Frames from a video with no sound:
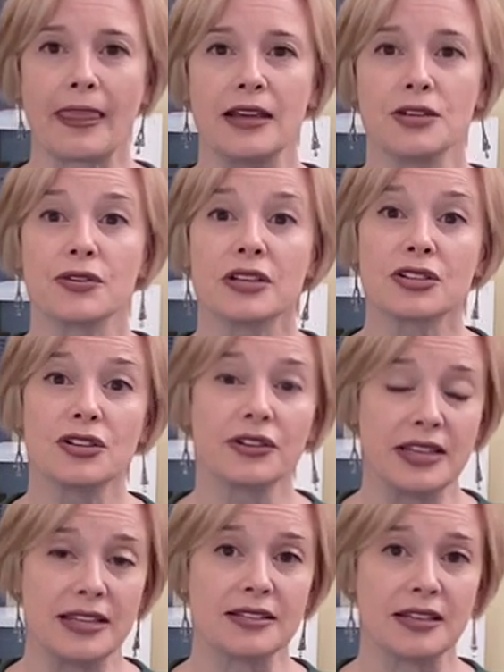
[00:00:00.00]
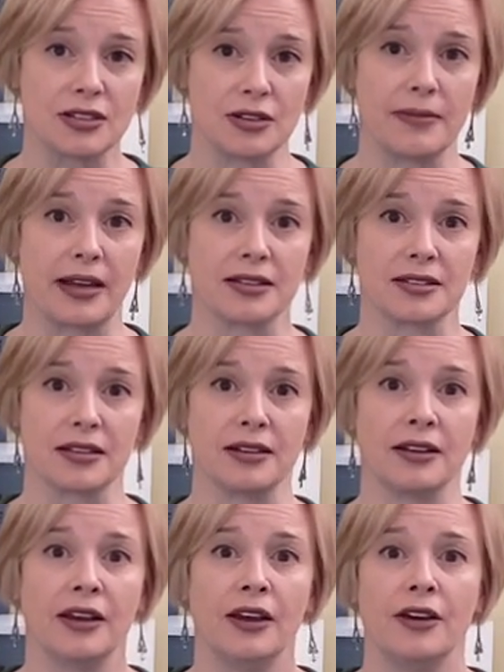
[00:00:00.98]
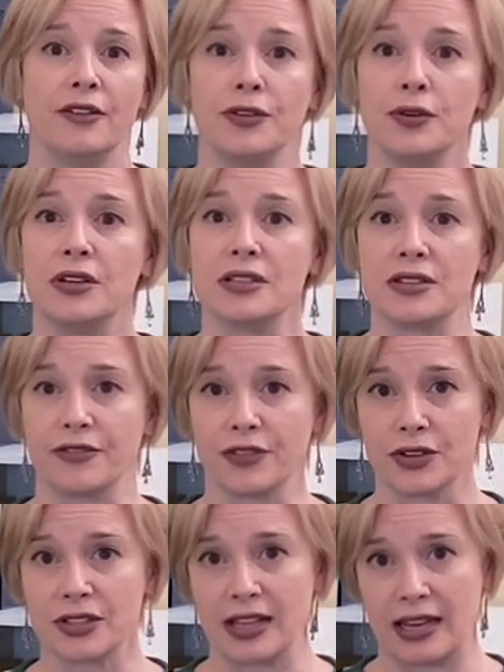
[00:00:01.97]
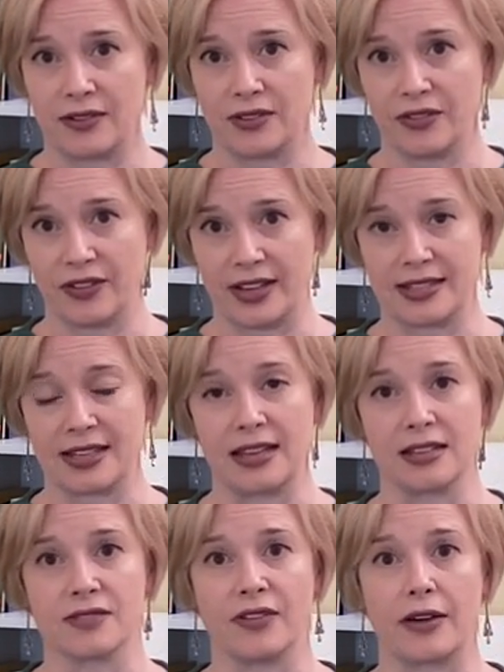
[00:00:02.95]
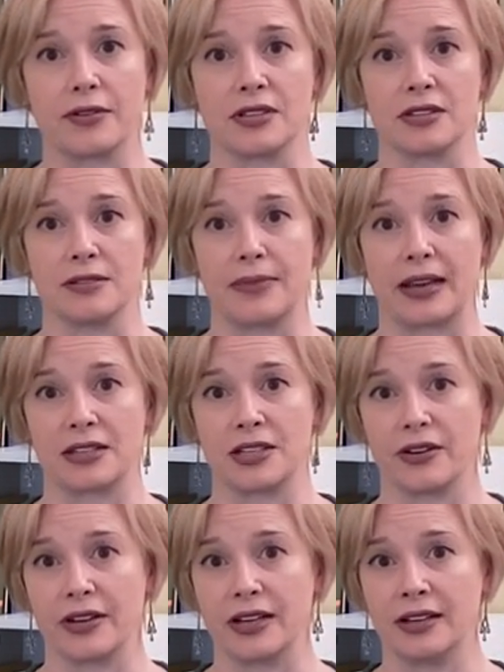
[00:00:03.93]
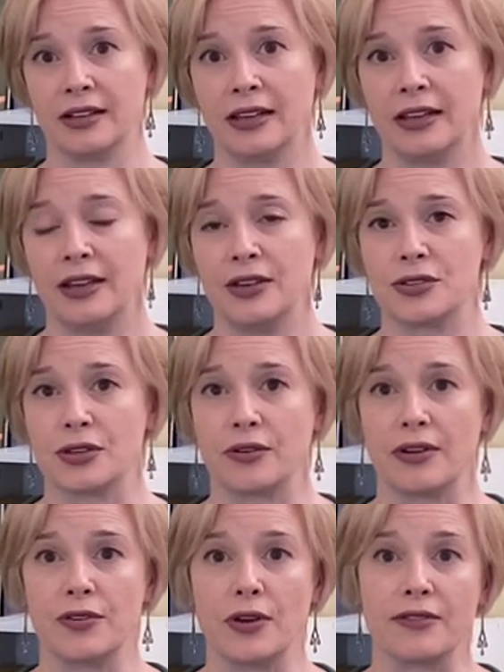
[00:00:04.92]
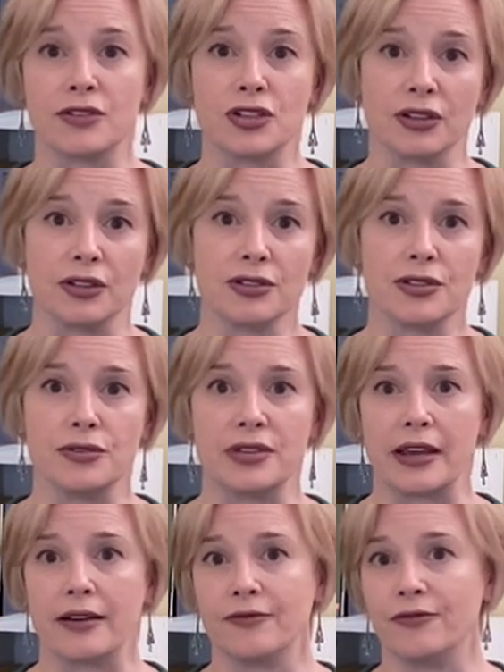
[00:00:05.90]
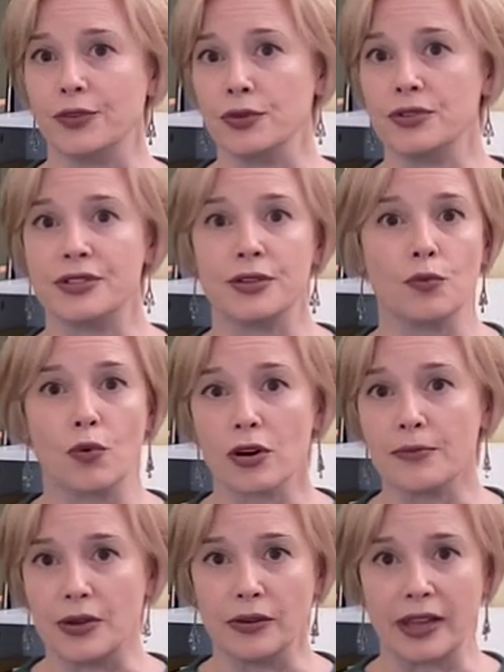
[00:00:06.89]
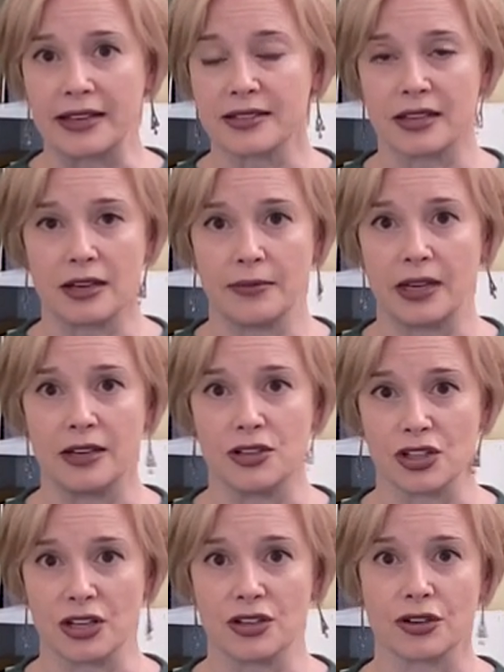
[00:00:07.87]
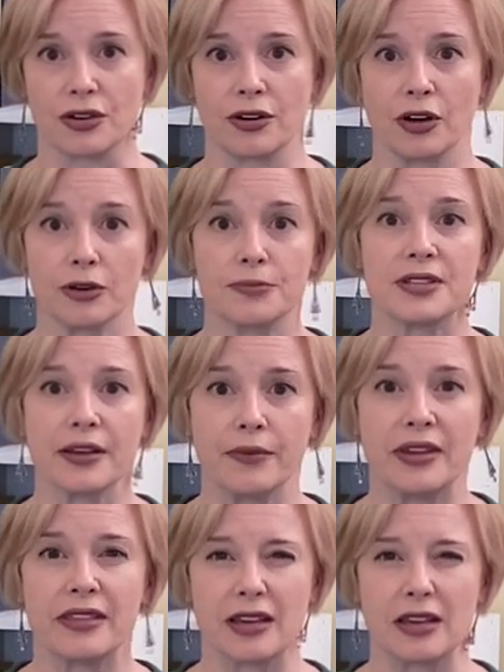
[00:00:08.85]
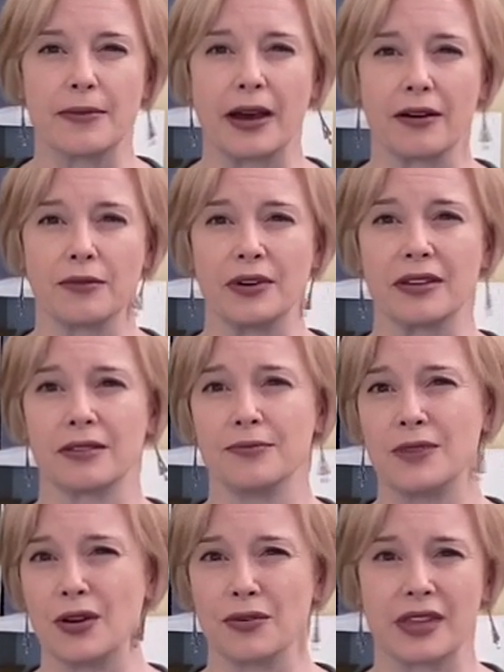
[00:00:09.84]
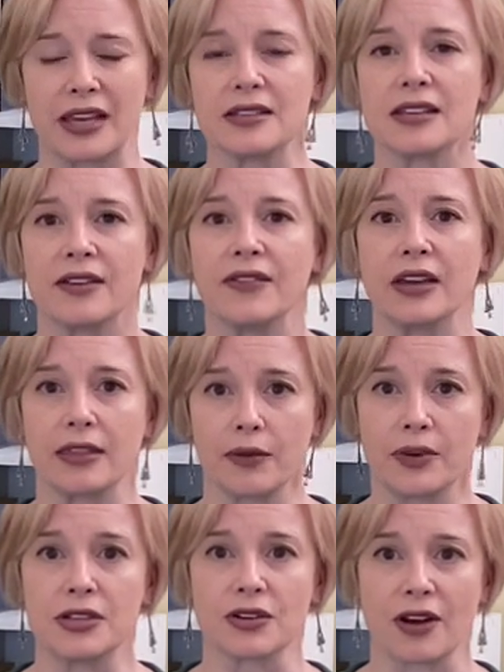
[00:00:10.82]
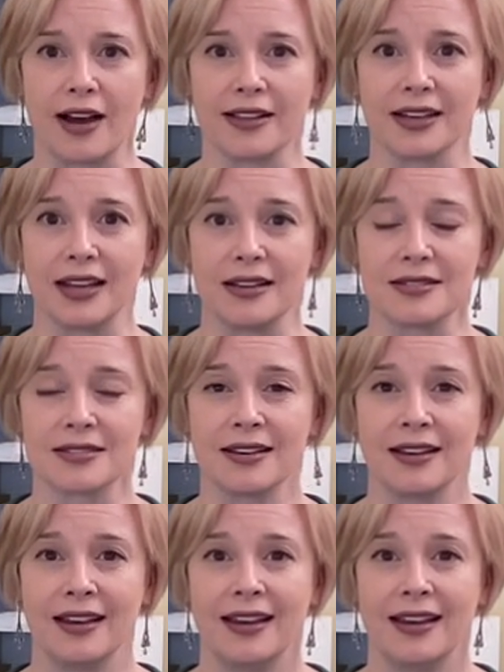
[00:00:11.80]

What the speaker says: In traditional East Asian medicine, food is the first line of defense against viruses and bacteria. So if you have chills, you take foods to warm you, like cinnamon and ginger, herbs that we think about with Thanksgiving and the winter holidays.